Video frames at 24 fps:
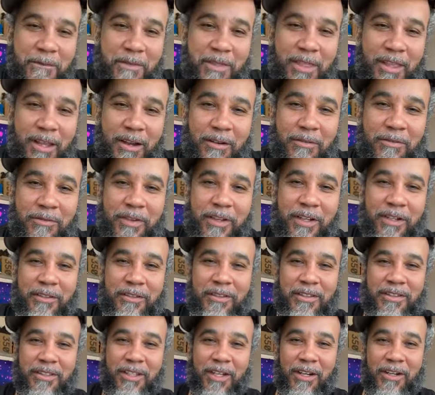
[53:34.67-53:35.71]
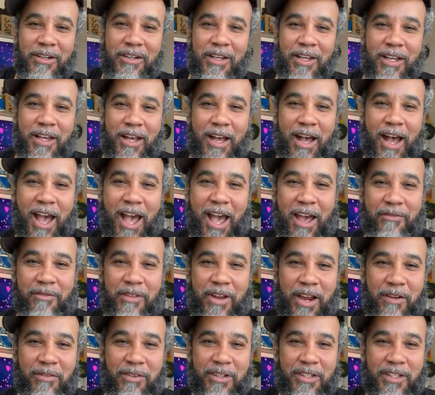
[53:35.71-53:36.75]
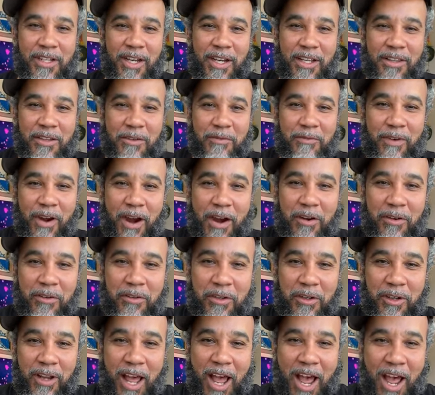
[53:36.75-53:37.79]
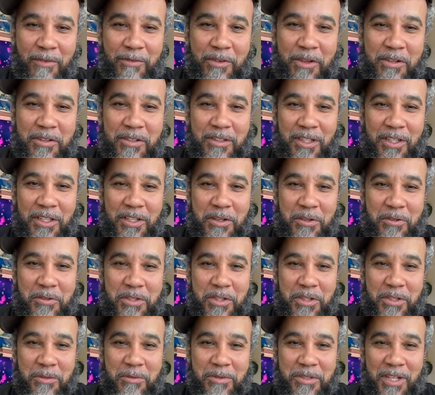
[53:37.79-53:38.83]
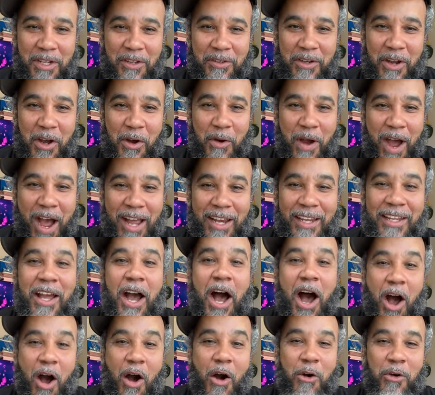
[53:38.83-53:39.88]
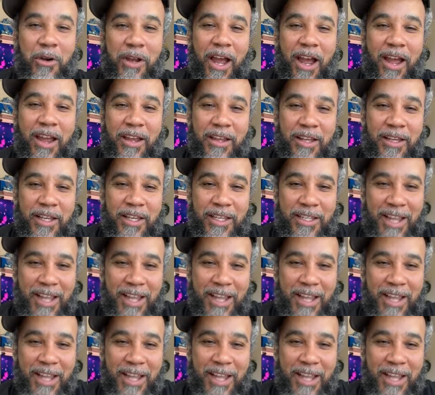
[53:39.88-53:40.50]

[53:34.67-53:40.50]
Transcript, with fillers: No filters, though. I have never done the vertical live using the YouTube, so no idea. Oh, okay.